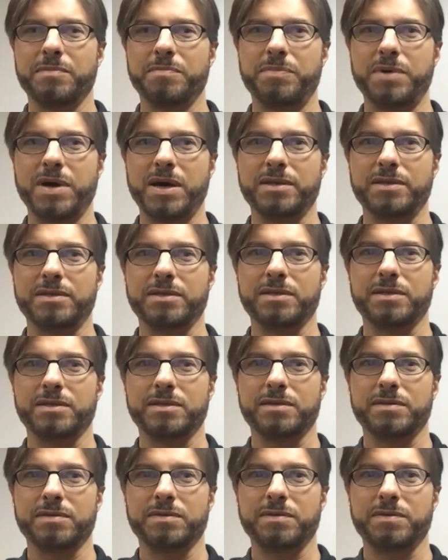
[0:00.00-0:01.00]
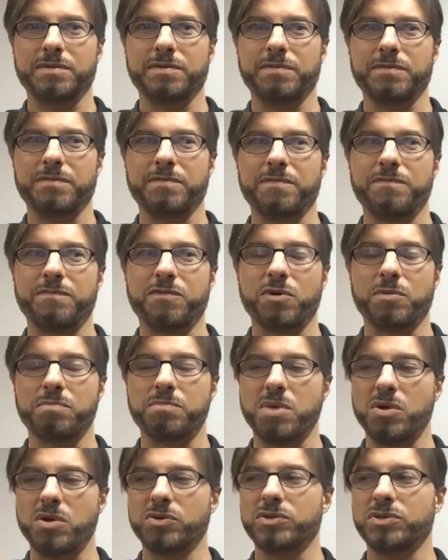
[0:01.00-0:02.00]
But for
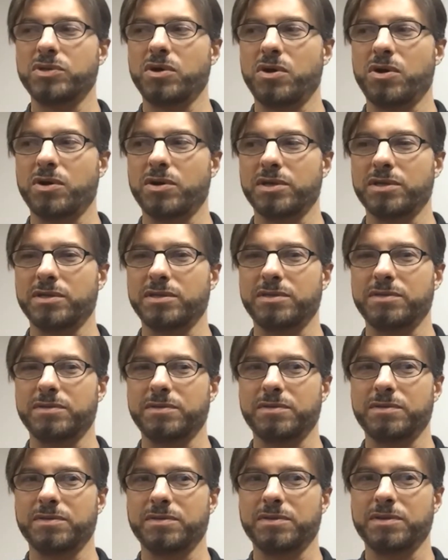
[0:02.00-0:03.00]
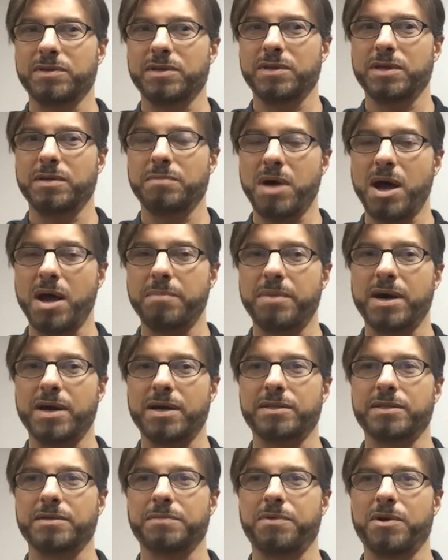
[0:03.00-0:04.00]
most artists, in my
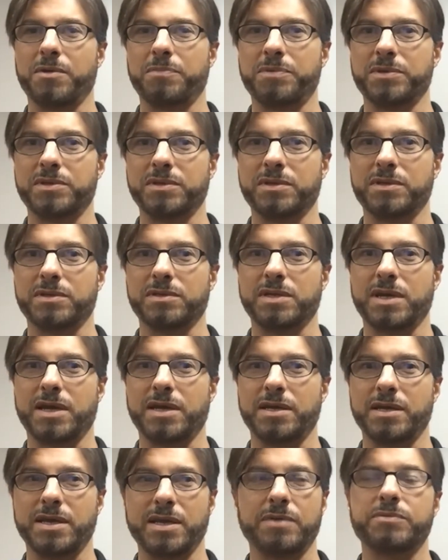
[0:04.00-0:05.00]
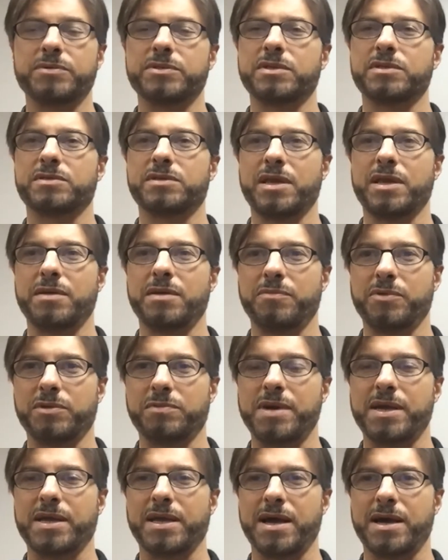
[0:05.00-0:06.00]
mind, the purpose of the site, and it was the same with
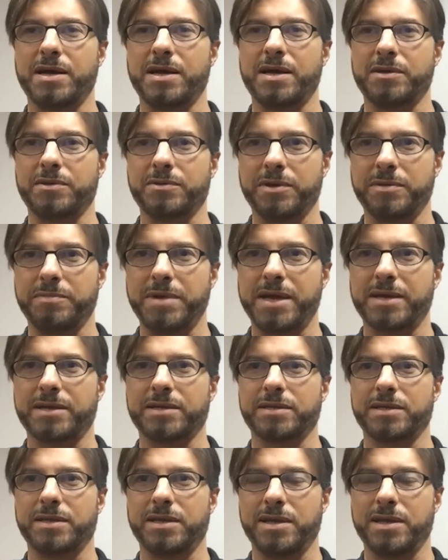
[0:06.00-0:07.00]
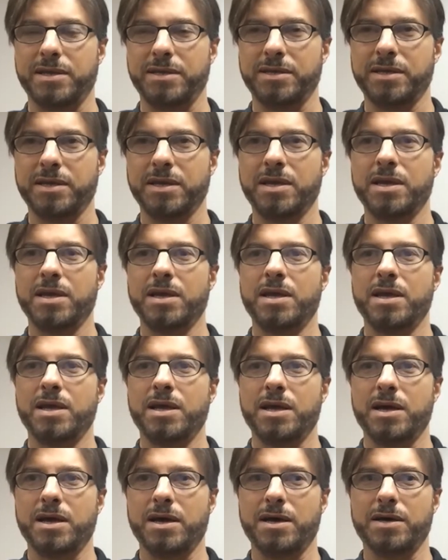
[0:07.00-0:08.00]
my gallery back in
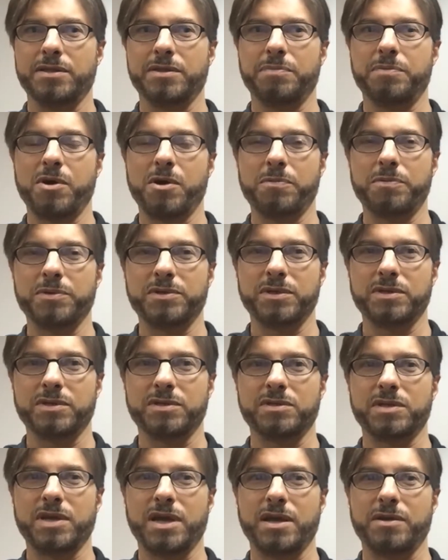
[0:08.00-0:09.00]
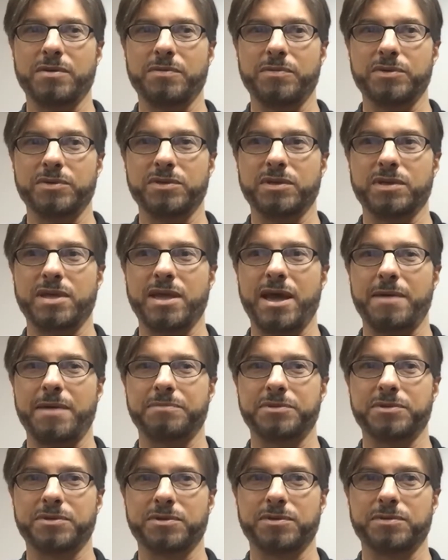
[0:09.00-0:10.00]
the day, the purpose of the site was to
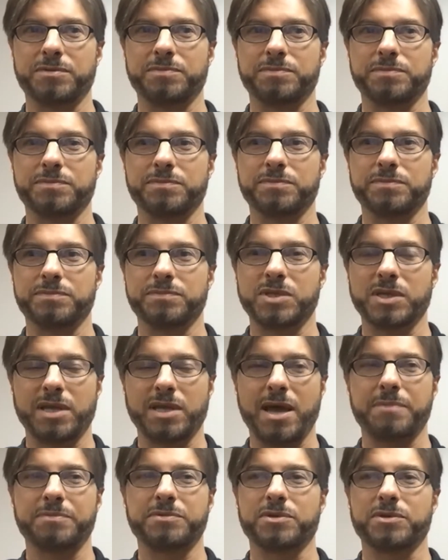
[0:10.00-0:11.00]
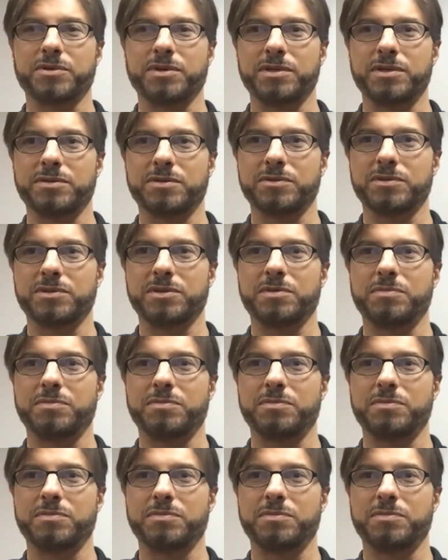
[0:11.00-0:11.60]
capture interested